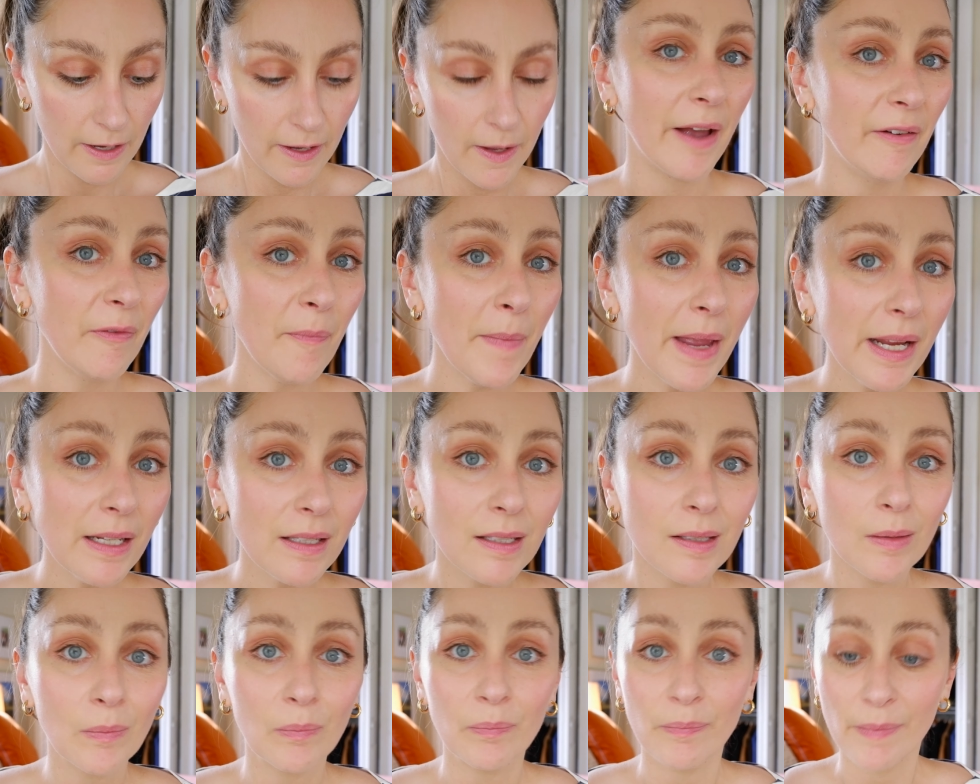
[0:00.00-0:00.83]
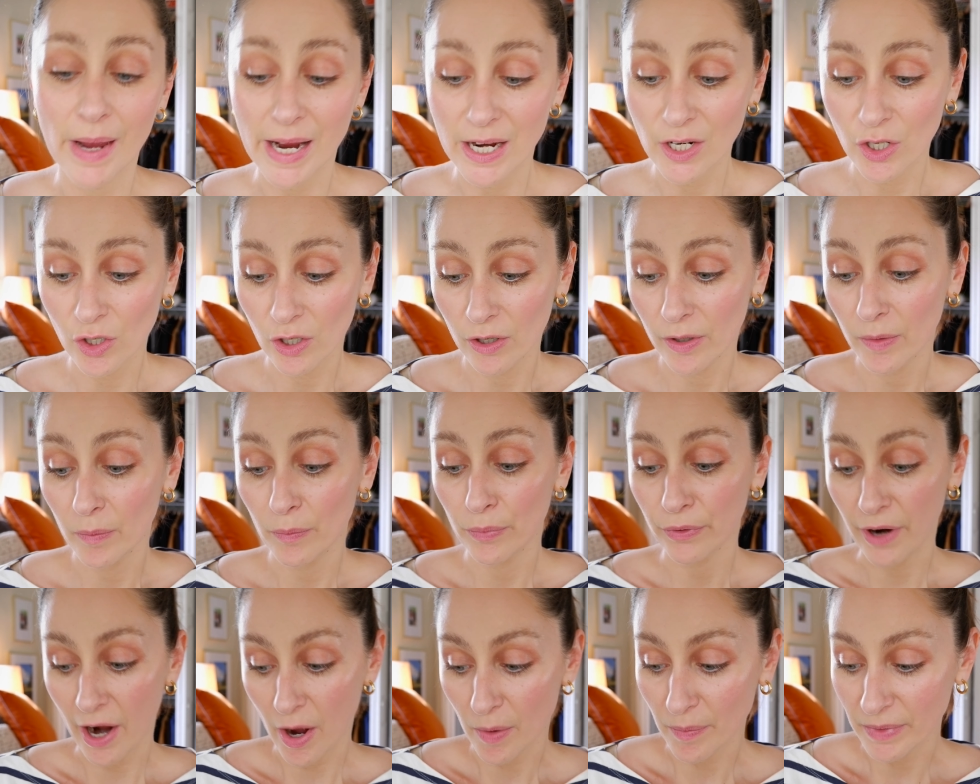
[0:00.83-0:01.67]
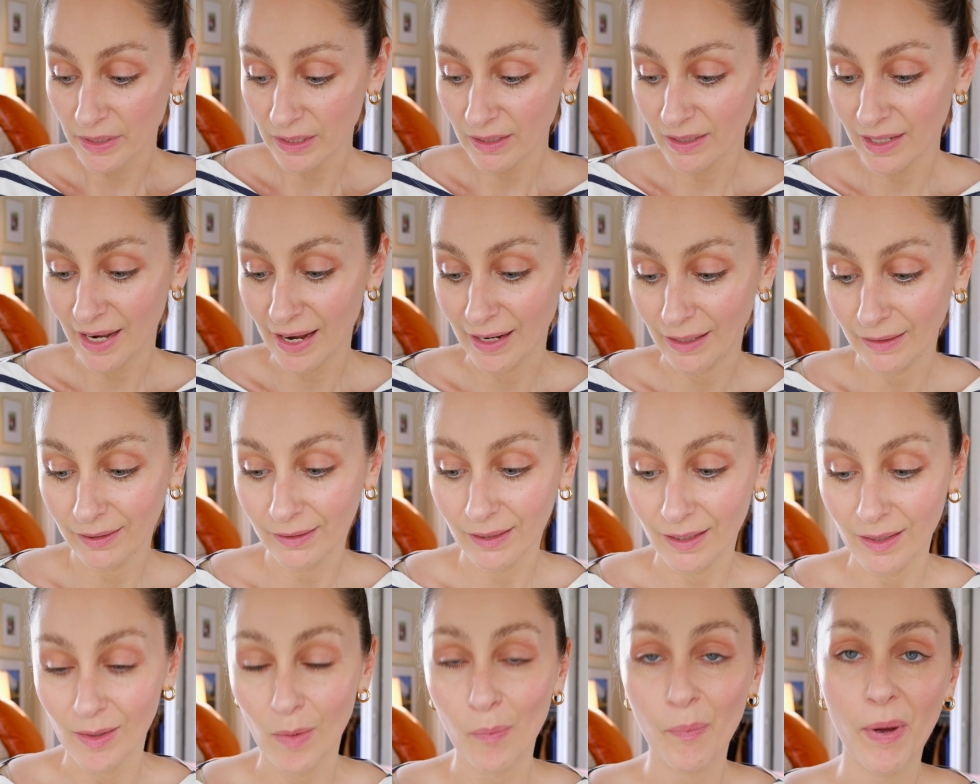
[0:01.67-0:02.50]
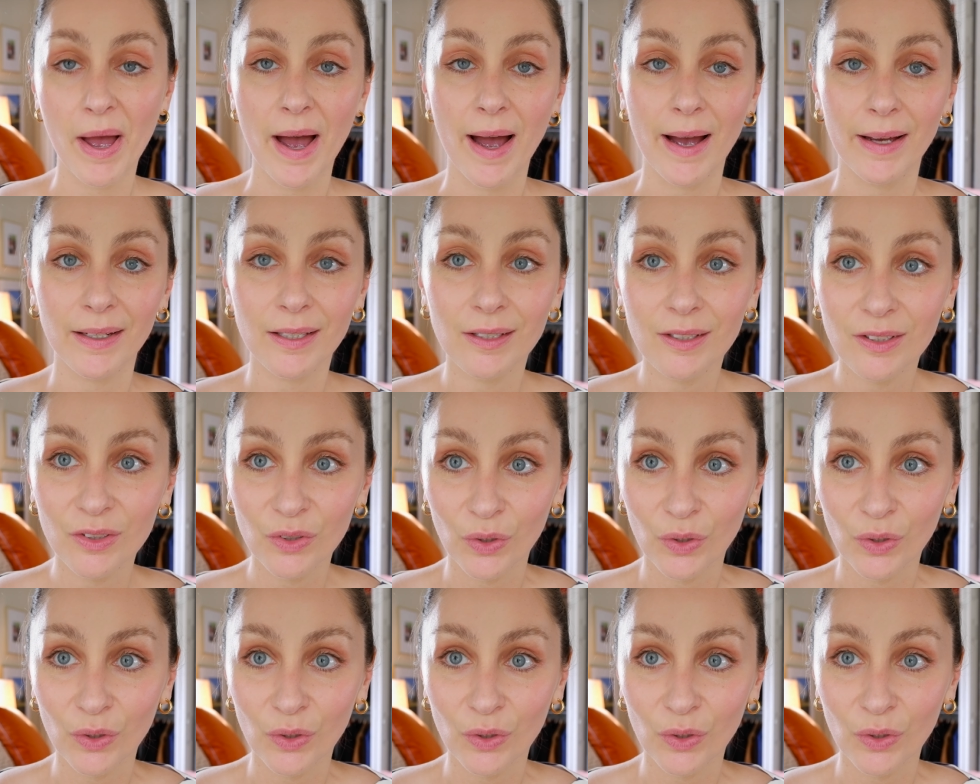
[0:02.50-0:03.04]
I've made some major brow mistakes in the past,